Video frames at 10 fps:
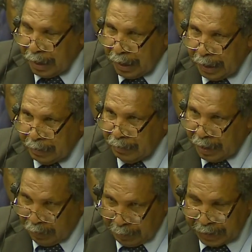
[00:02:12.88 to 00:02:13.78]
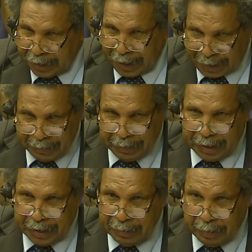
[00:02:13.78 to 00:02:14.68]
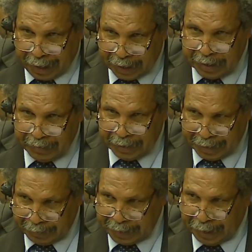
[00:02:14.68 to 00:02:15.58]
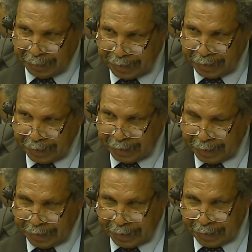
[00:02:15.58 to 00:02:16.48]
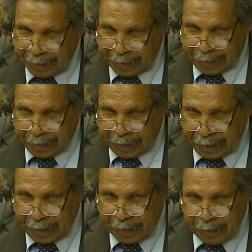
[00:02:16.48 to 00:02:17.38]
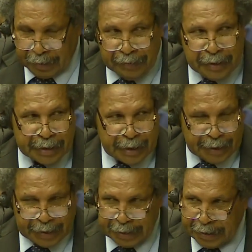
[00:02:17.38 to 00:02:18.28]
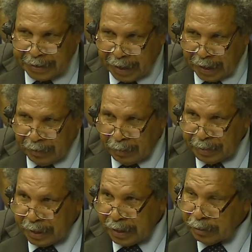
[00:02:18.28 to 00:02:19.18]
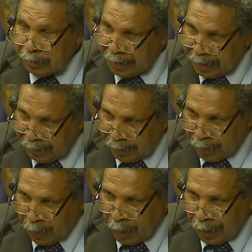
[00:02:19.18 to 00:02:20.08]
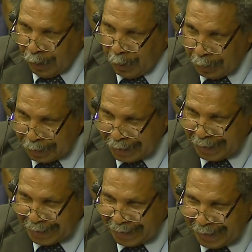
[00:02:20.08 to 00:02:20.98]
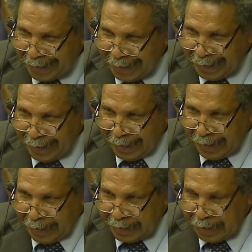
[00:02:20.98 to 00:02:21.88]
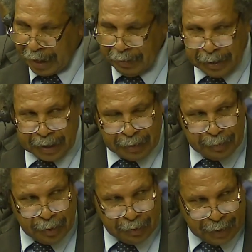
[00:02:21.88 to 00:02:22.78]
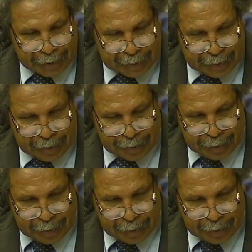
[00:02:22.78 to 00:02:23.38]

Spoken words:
and one option has been in practice for some time. And obviously the second option needs to be given an opportunity and see how we can progress.